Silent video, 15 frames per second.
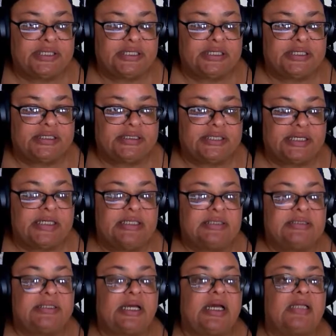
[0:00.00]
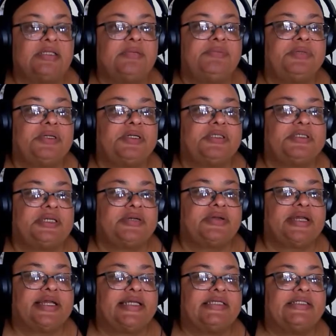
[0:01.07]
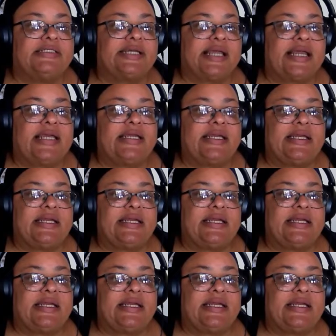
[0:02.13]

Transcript: sent the military into Haiti.